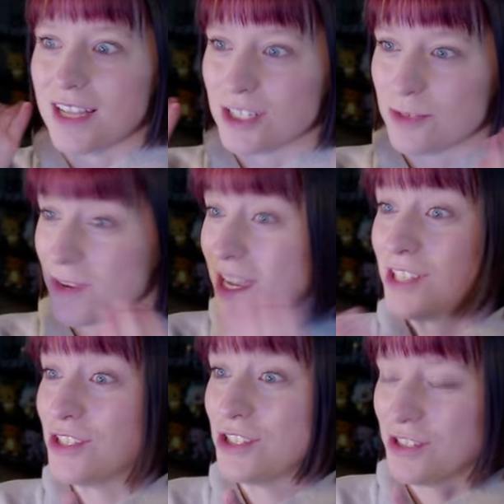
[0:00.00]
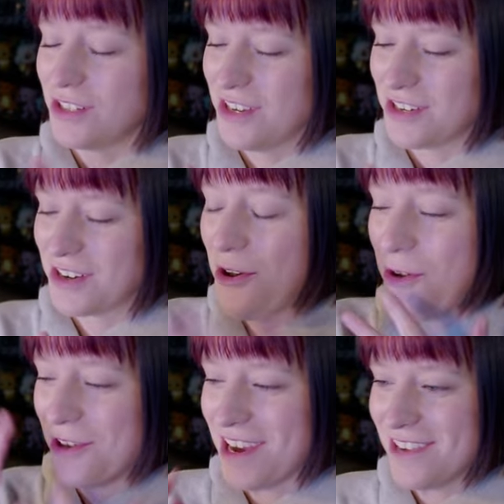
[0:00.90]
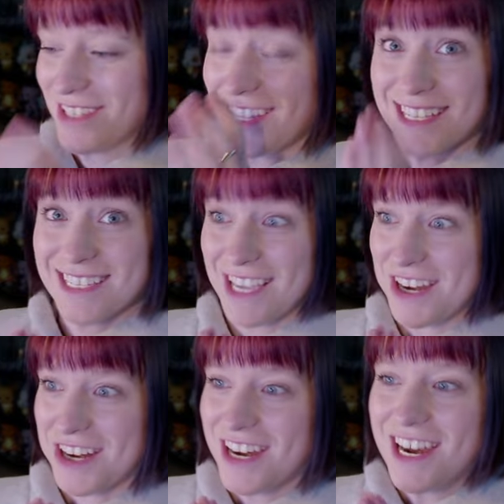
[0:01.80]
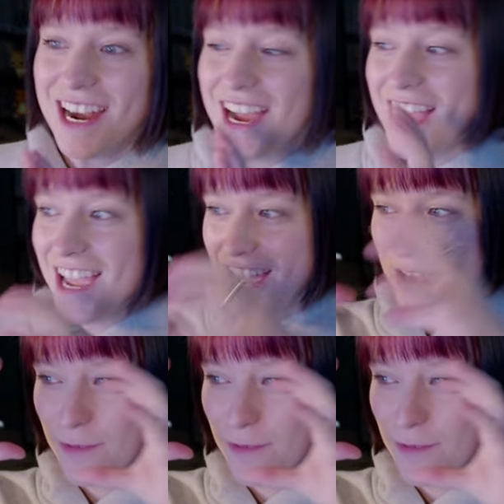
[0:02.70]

just because your choreo's in the center, if the